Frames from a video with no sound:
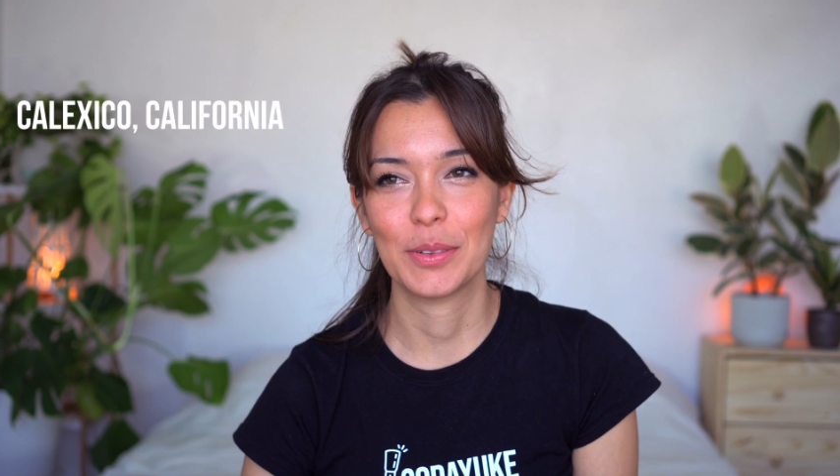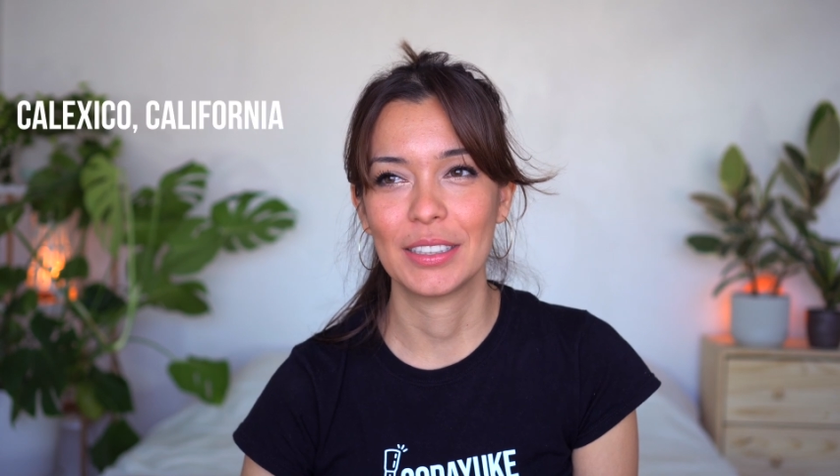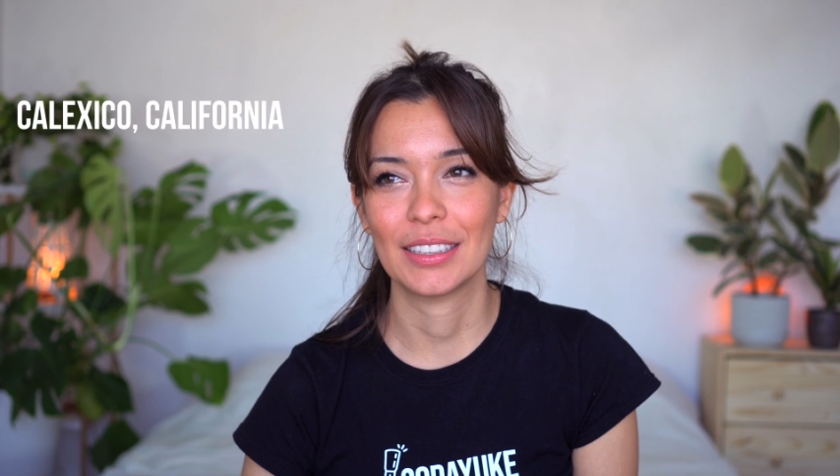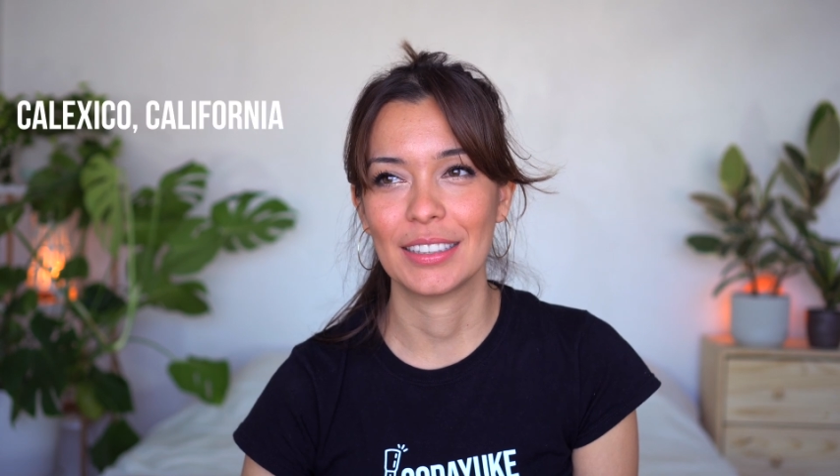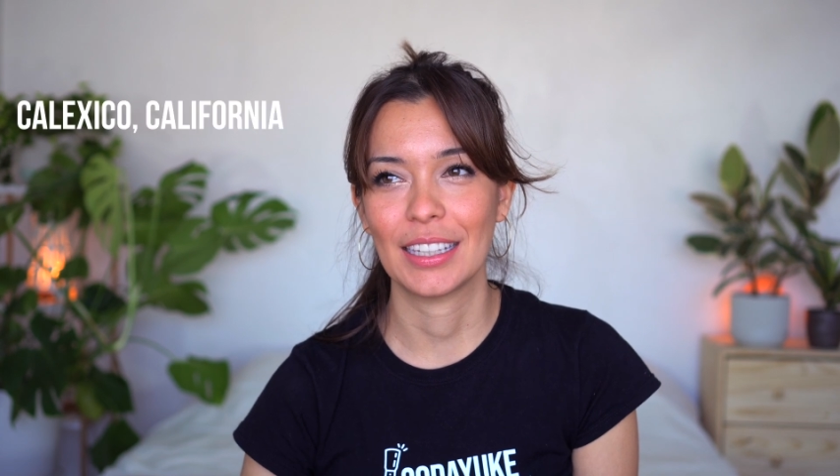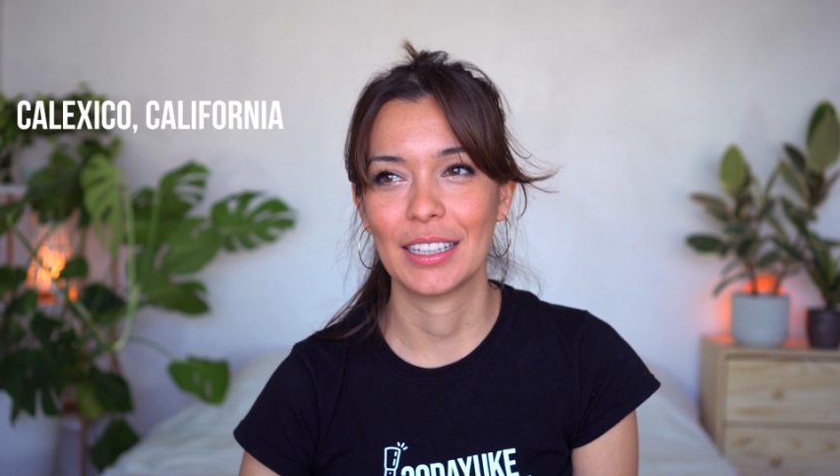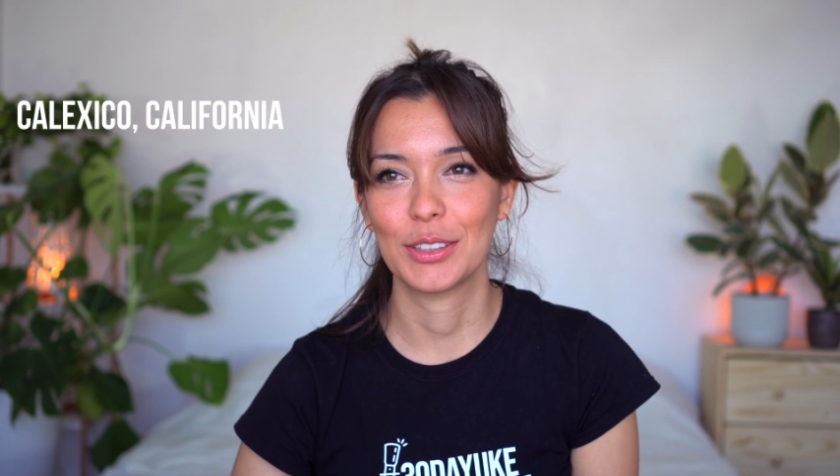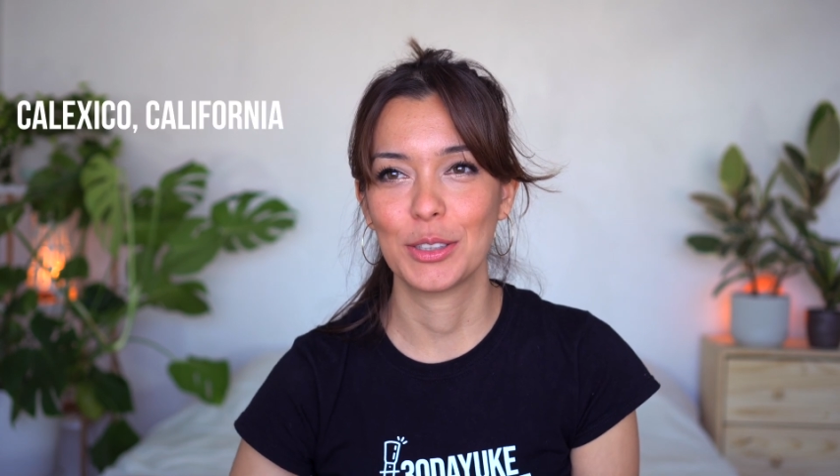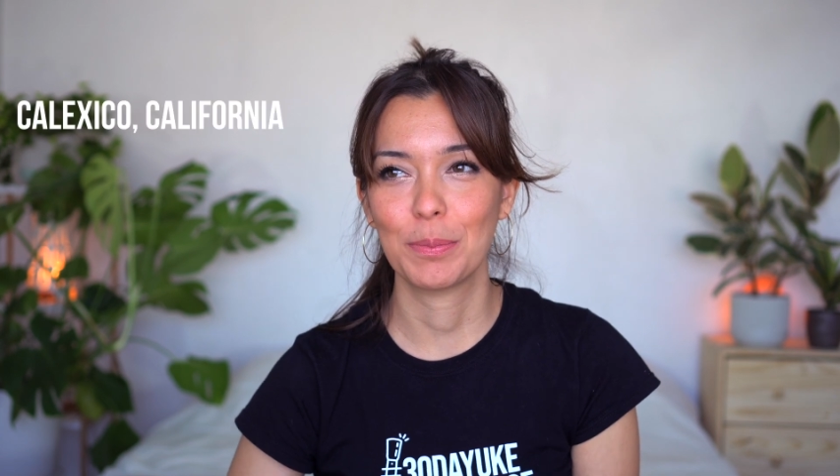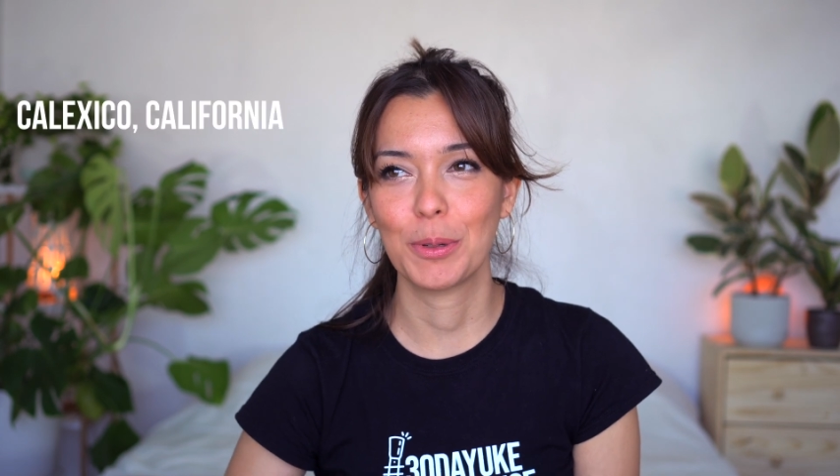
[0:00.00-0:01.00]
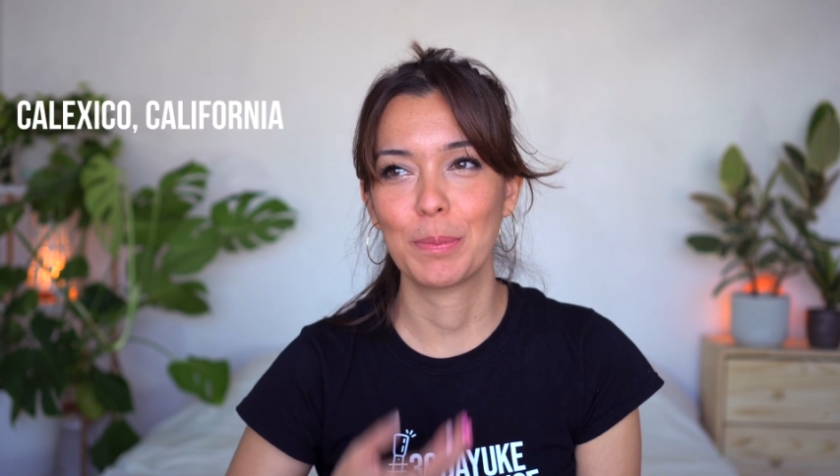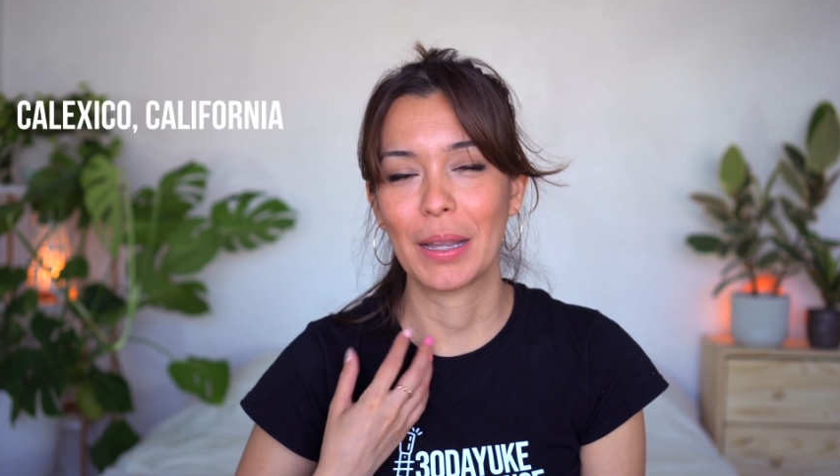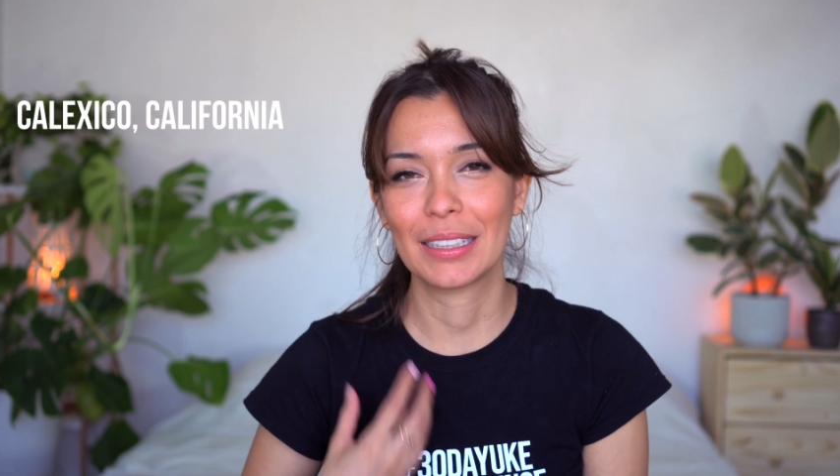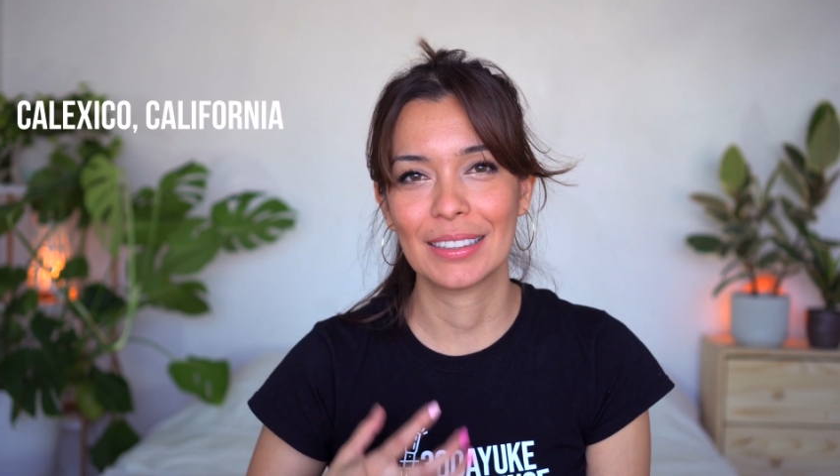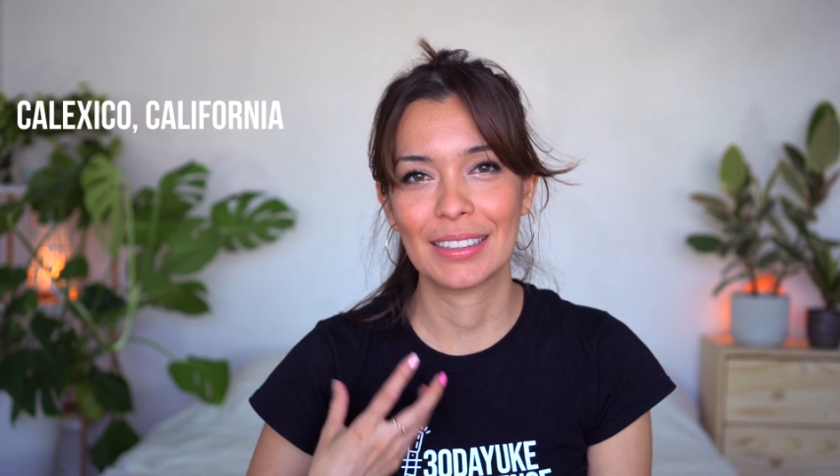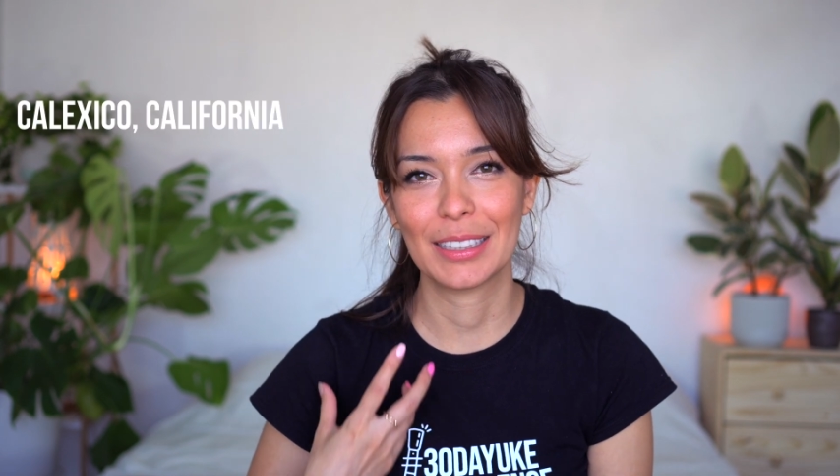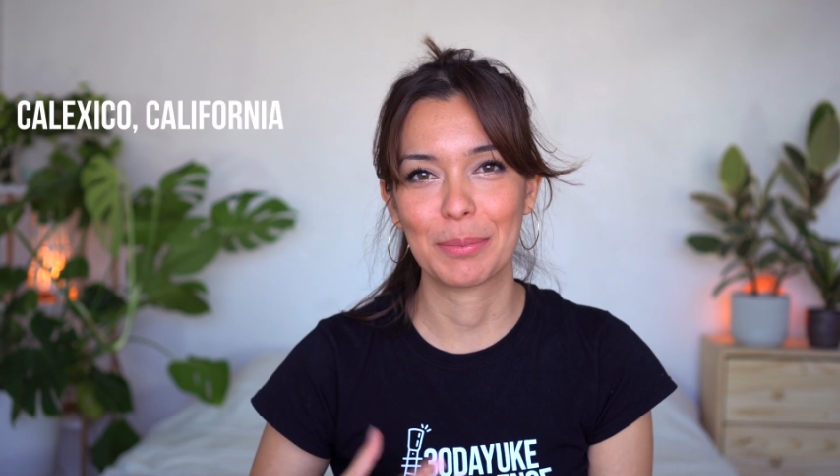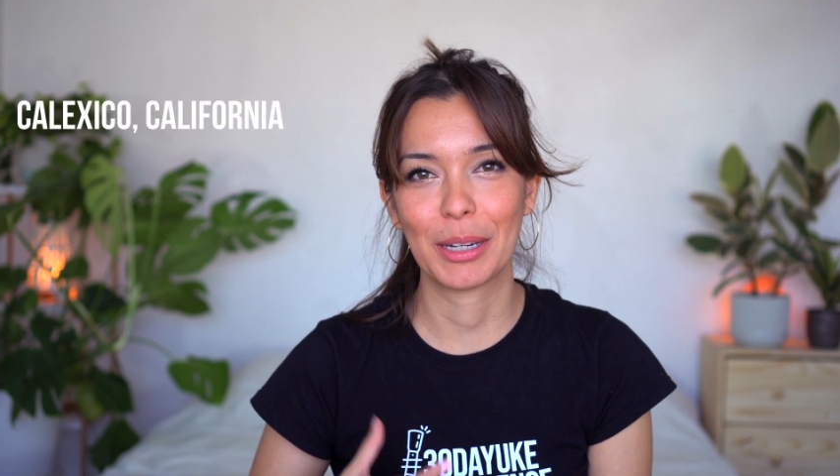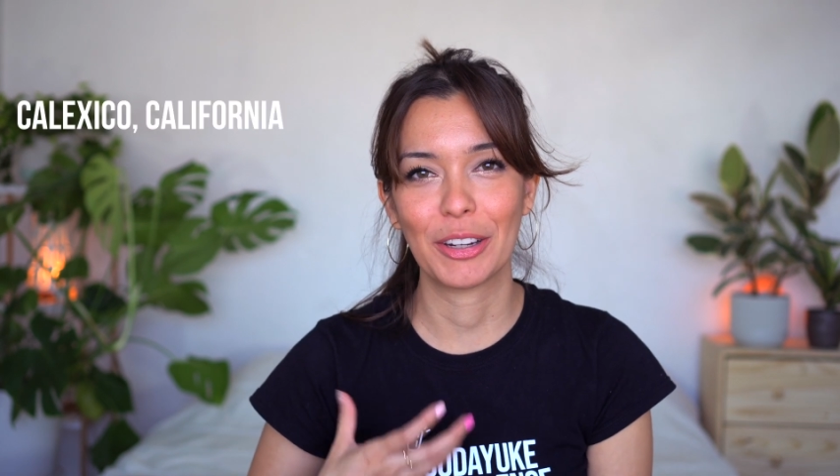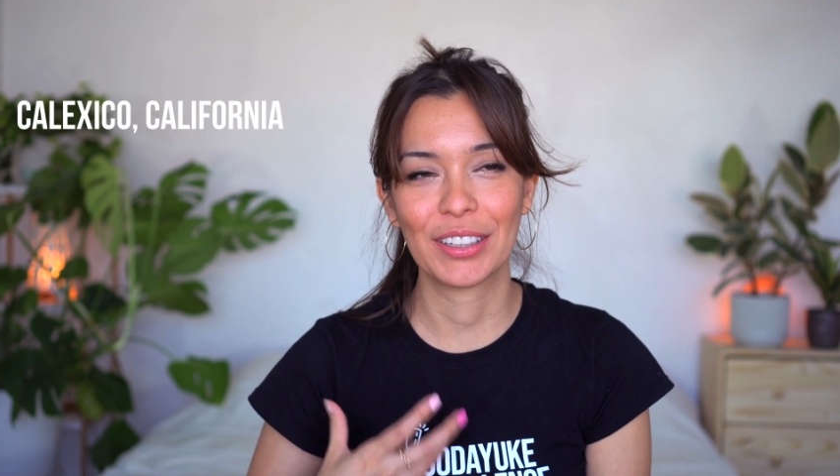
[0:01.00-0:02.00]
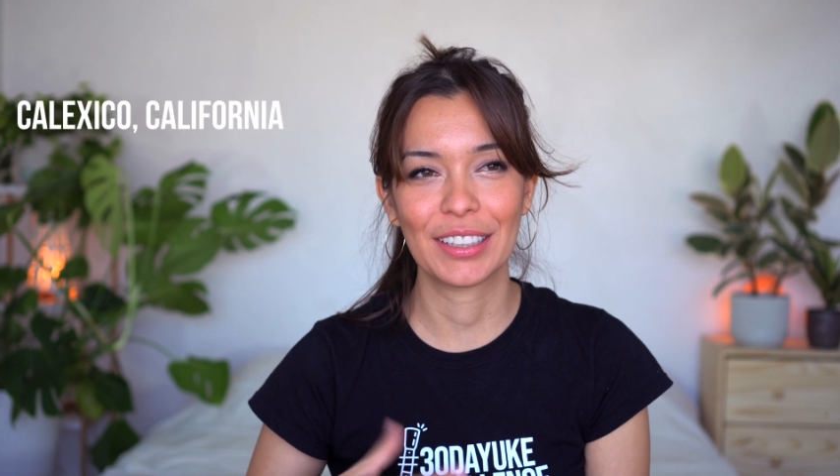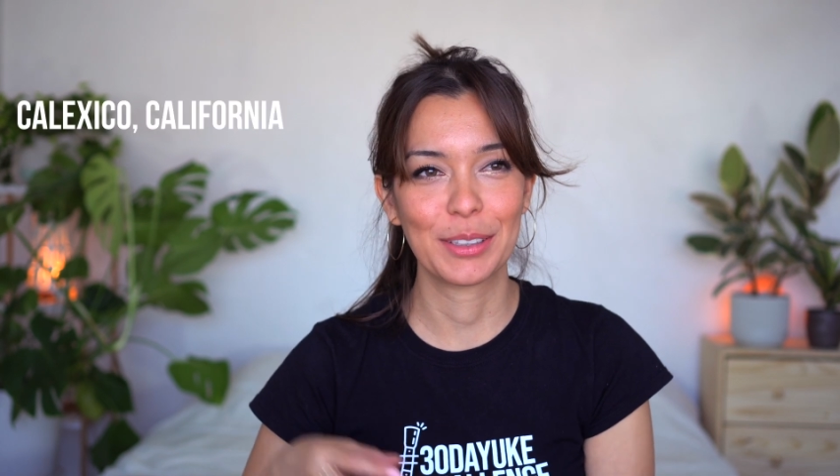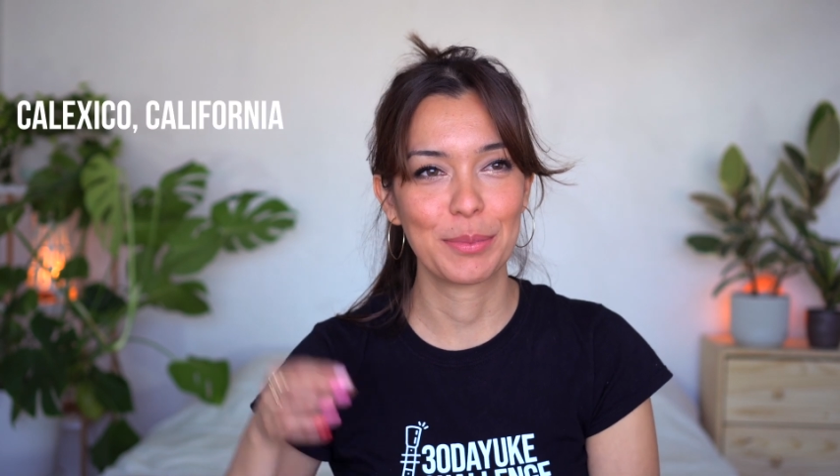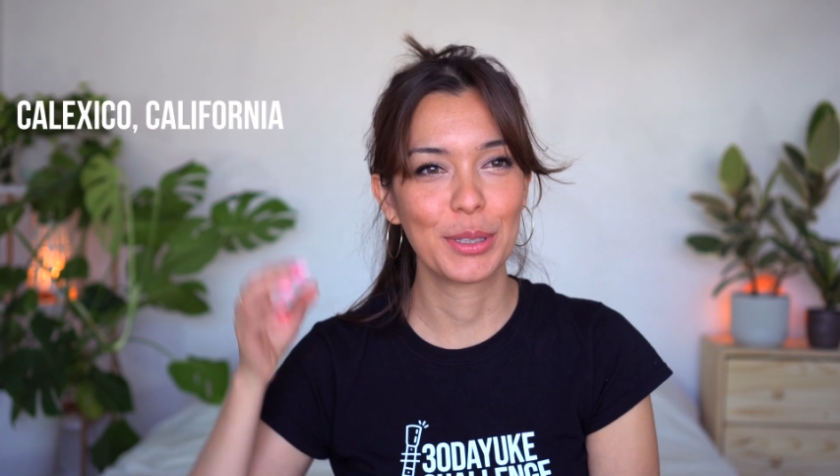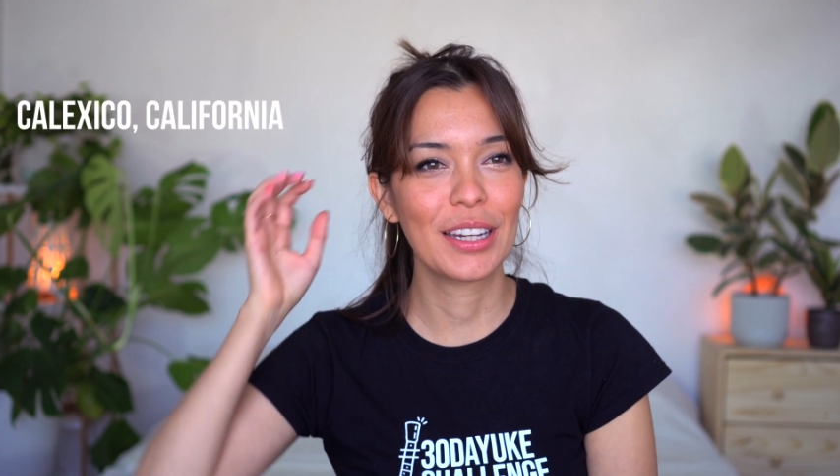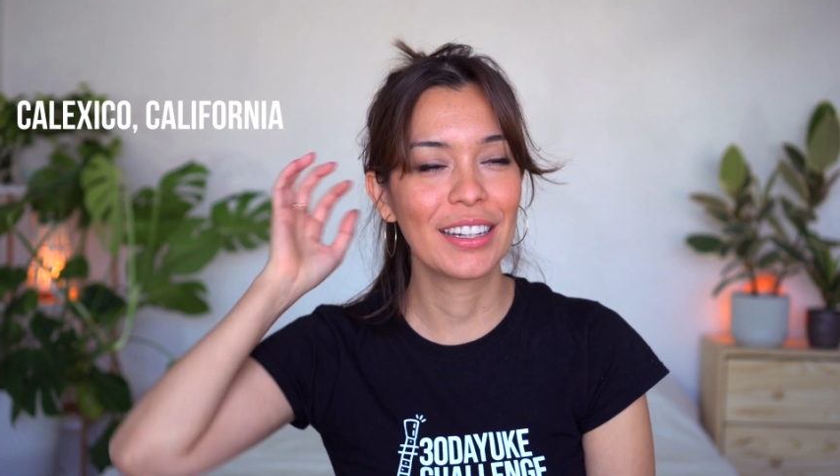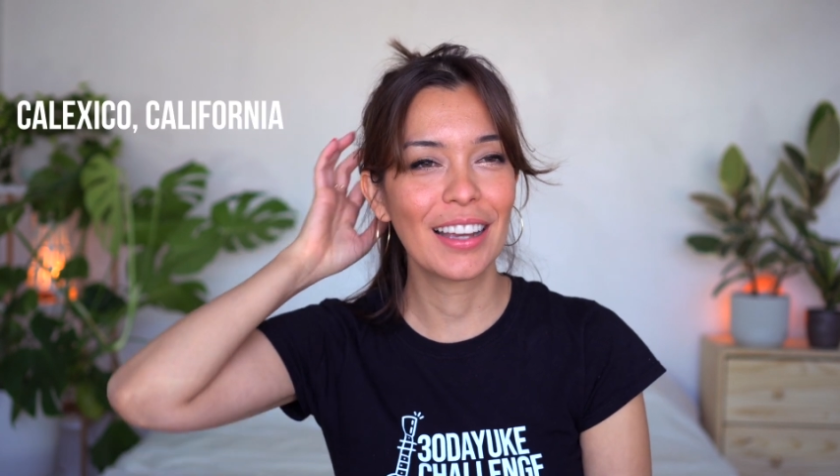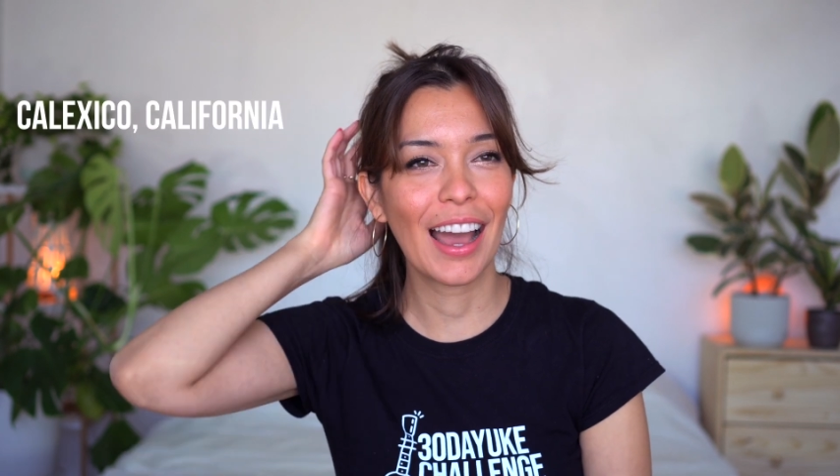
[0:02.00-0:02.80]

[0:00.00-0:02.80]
which is like a super Mexican American community.